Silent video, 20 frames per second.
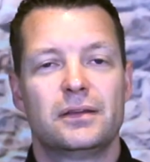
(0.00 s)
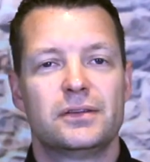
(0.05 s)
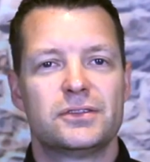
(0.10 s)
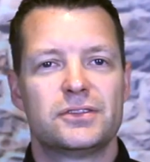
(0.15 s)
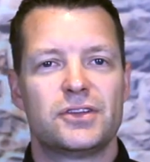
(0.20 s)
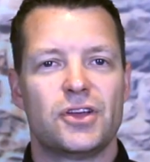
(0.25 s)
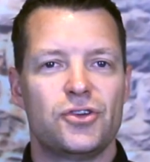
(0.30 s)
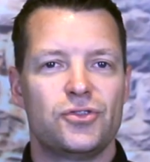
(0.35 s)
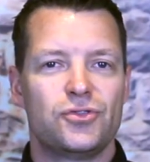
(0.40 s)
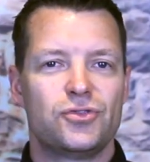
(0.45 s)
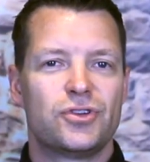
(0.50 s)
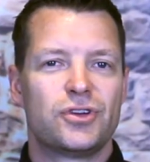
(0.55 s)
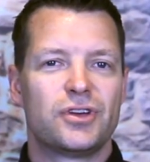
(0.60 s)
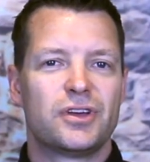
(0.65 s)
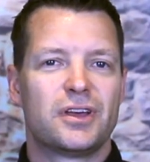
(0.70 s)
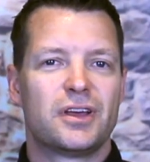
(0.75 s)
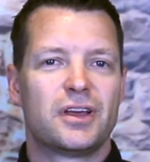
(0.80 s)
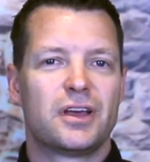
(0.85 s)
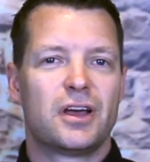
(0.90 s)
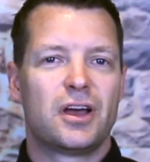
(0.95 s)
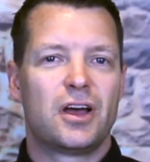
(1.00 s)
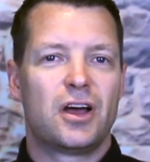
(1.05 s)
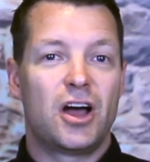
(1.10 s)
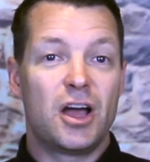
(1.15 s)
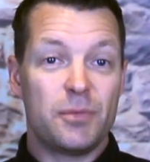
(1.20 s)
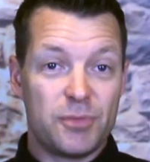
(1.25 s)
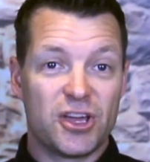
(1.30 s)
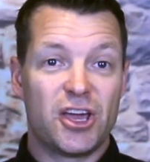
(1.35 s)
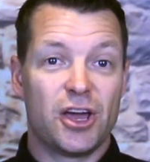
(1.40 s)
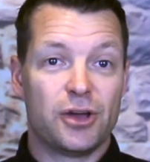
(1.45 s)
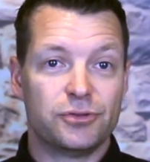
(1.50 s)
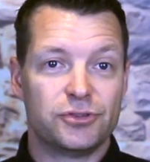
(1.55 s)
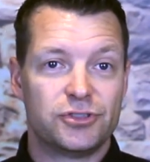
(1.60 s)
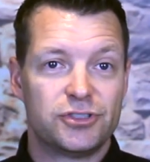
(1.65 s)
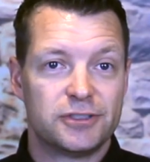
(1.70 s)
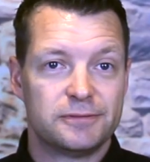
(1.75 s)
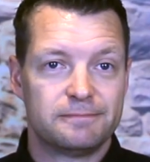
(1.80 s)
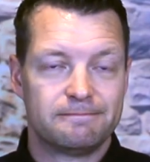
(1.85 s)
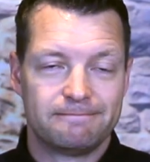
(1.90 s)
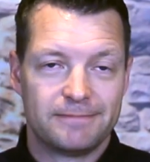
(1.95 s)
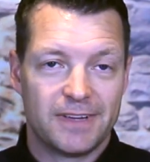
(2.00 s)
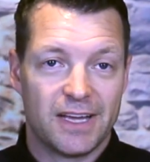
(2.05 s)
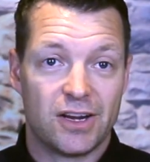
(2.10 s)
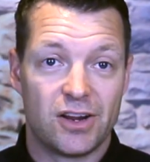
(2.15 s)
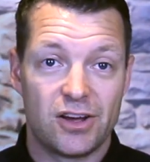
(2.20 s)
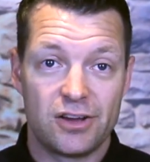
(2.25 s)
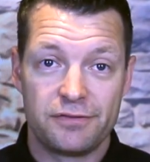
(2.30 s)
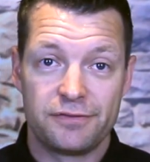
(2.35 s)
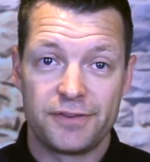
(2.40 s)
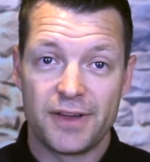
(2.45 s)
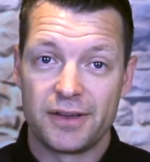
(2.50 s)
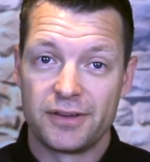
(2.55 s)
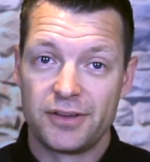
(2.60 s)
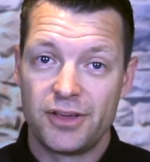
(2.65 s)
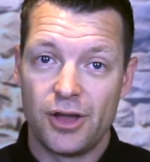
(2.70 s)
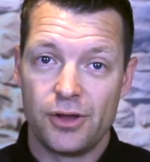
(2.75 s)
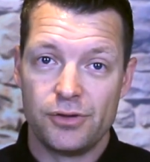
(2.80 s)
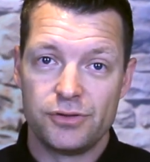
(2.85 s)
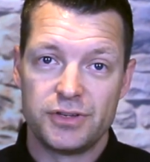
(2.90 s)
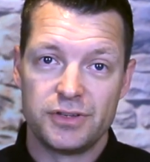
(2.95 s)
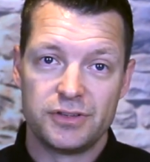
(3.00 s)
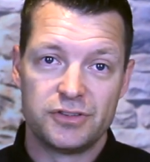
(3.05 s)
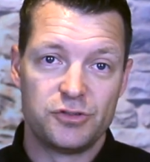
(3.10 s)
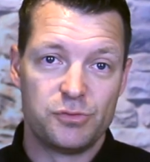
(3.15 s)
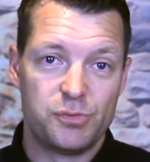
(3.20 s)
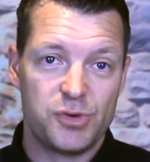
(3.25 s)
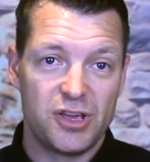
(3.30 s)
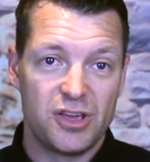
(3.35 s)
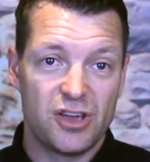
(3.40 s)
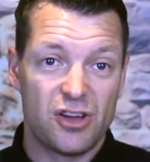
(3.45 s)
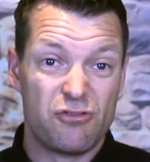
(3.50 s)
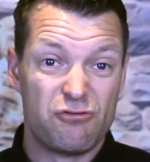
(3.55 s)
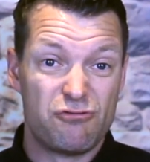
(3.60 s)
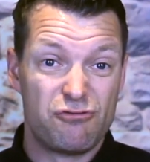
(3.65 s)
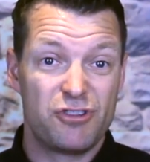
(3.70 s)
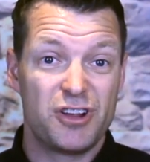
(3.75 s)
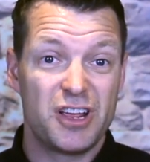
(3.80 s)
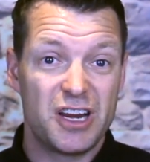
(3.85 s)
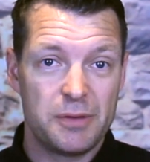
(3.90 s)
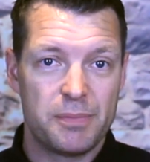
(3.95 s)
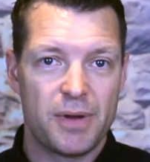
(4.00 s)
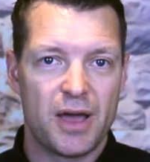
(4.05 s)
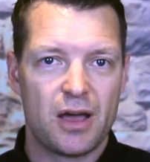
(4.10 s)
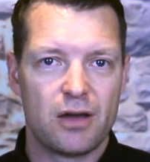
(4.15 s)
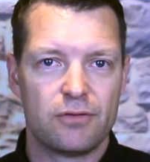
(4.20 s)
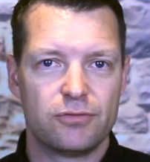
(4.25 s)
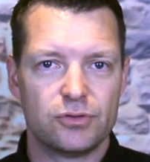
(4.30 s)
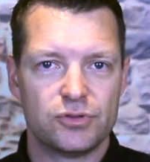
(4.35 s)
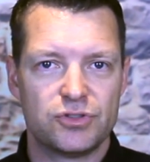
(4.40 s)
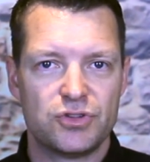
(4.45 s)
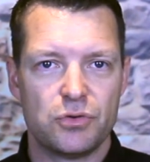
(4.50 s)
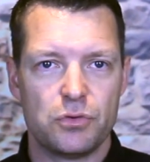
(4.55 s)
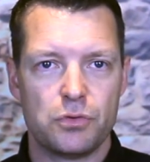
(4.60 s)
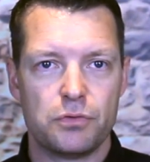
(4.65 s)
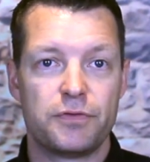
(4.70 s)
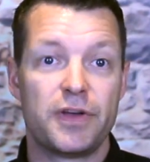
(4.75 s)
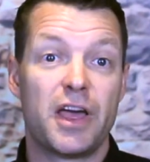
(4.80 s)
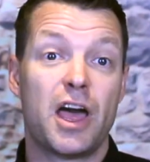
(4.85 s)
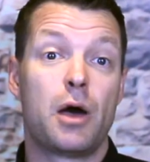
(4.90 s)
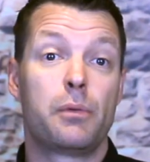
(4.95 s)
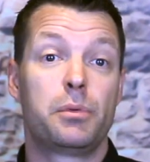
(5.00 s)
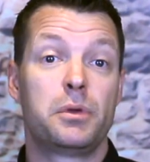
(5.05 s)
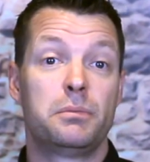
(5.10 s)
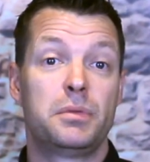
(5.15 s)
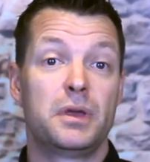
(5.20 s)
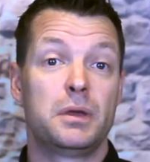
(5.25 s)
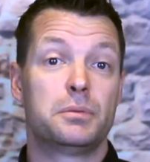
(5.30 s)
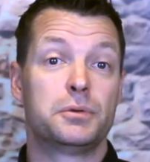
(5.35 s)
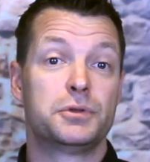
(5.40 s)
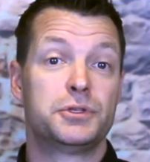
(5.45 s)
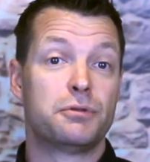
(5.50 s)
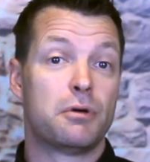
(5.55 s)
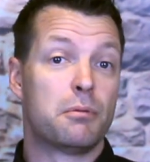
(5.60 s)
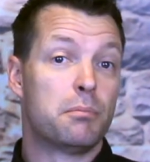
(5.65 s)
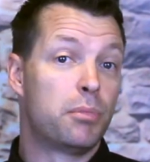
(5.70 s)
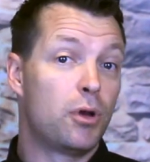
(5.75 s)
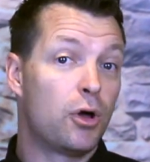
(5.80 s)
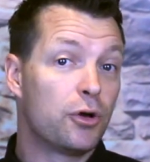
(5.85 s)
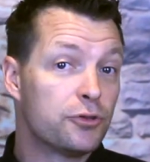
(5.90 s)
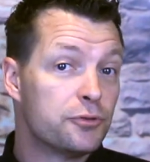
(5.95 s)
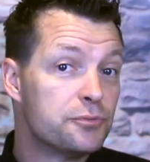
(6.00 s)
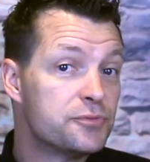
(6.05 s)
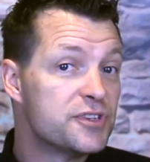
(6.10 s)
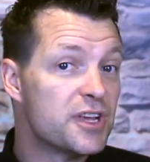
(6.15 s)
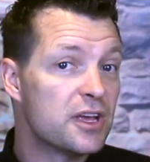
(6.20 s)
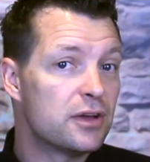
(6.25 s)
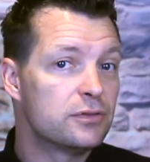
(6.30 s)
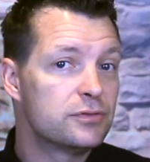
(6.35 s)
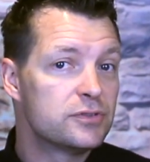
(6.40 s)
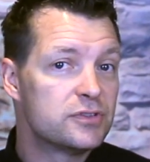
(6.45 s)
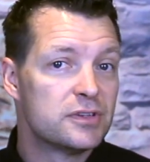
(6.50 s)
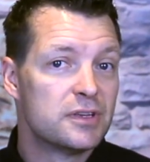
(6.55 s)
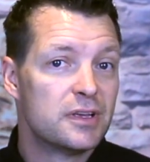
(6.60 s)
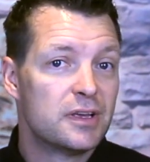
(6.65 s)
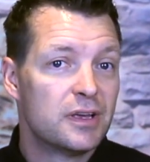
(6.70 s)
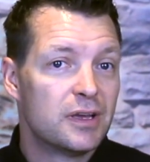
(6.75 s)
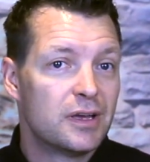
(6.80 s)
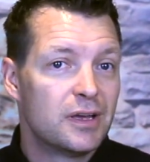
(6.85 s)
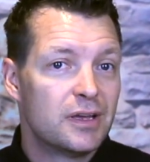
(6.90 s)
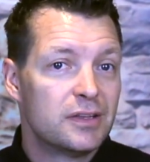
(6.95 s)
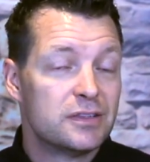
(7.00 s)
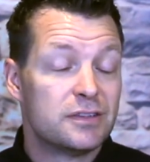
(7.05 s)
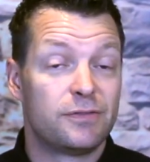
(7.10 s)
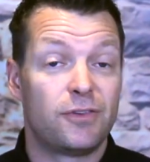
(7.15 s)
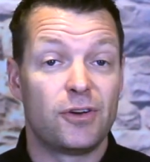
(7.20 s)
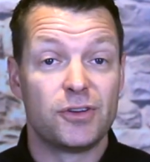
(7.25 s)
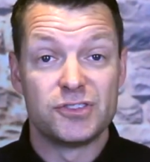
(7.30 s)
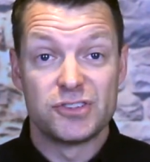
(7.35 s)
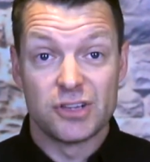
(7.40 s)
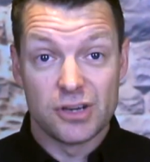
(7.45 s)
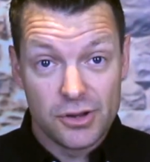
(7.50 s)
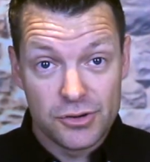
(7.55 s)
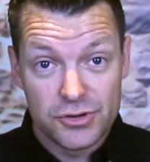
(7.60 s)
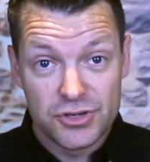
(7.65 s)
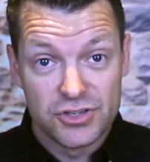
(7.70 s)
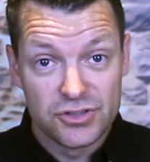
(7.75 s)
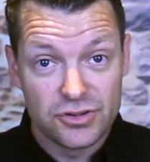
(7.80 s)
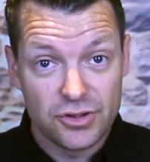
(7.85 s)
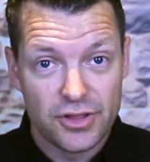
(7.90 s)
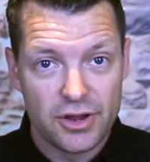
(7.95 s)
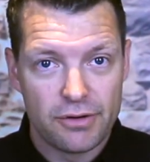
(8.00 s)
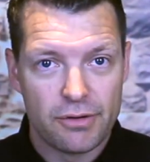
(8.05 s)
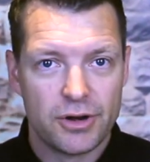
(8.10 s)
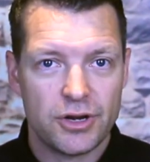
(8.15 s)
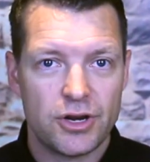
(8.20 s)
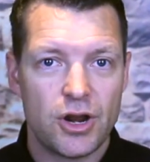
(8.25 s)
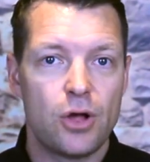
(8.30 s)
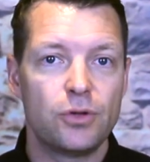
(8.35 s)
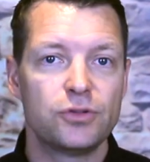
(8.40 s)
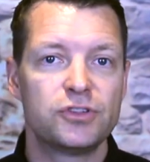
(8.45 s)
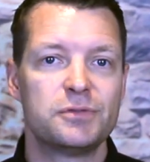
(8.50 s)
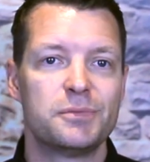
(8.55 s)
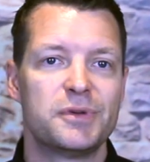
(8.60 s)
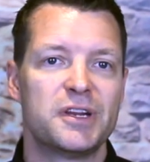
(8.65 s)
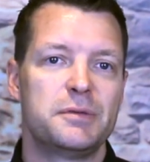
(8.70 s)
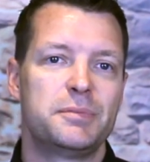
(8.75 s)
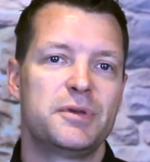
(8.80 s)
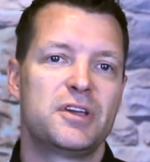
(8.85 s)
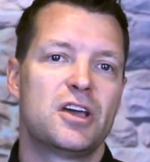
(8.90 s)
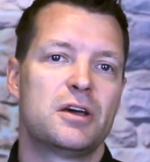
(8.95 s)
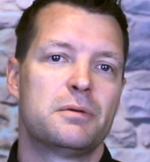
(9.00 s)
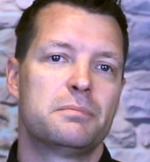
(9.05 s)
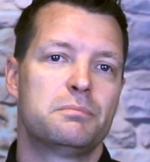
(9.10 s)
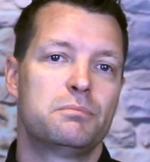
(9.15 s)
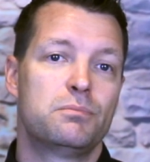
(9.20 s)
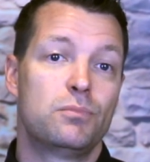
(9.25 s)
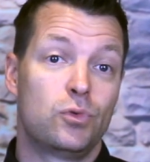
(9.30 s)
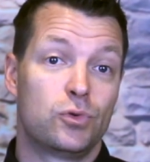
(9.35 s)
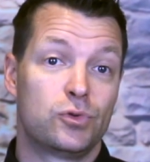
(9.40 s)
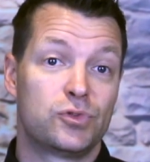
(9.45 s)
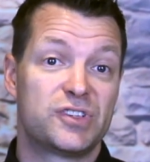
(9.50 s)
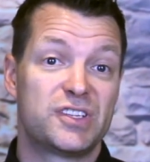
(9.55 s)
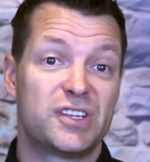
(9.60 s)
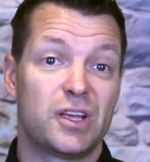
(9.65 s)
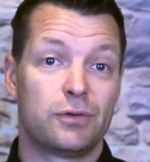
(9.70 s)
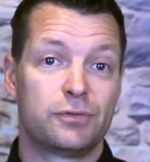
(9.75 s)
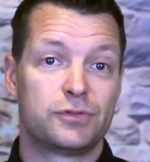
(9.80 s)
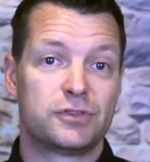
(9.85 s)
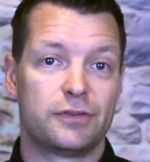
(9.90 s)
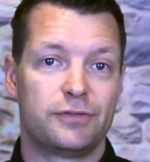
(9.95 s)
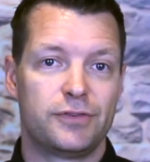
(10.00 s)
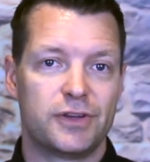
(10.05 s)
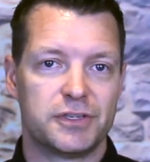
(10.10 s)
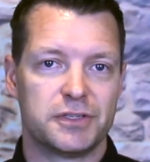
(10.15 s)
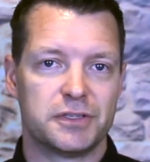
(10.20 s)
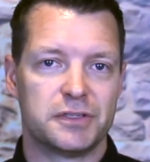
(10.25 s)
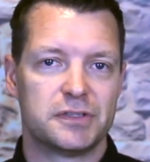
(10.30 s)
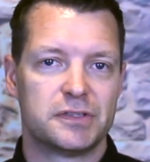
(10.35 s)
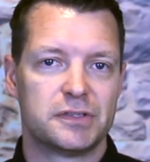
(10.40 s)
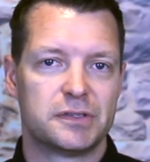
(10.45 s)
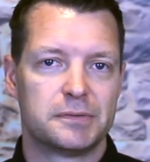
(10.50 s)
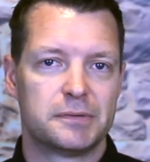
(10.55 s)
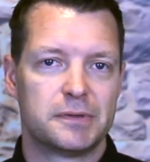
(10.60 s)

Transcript: So I'm a coach and I found coaching to be a really powerful tool for helping people to unblock themselves, to find solutions on their own and ultimately become more self-sufficient.